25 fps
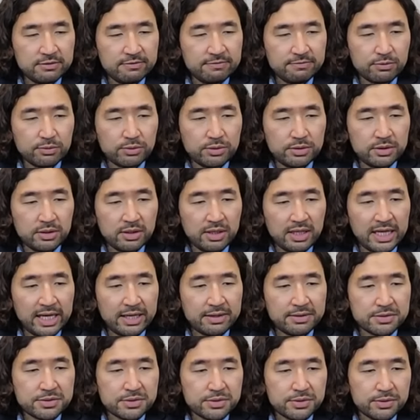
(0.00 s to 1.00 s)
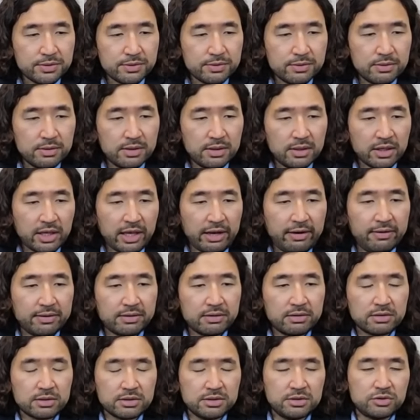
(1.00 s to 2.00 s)
for the latter two,
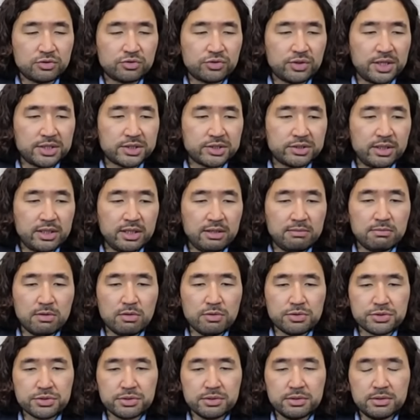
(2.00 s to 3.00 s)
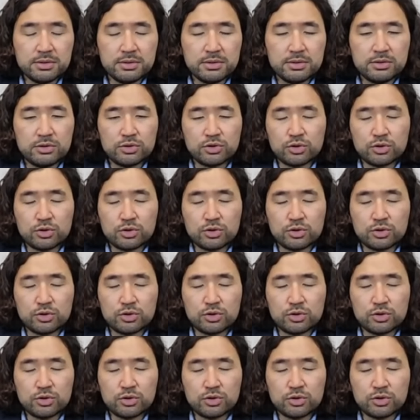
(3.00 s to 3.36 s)
character construction and emotion.